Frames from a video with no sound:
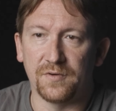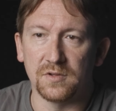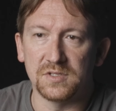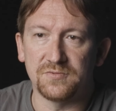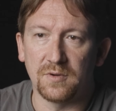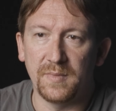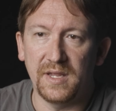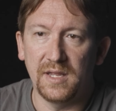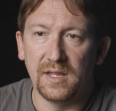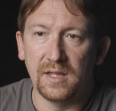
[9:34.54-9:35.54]
furthest from
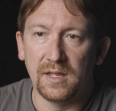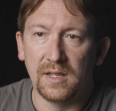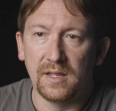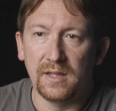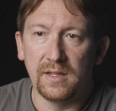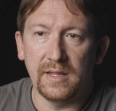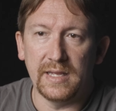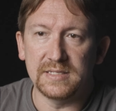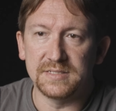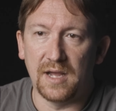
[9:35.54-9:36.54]
me
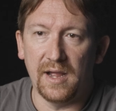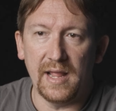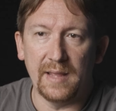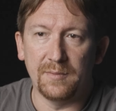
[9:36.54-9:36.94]
is not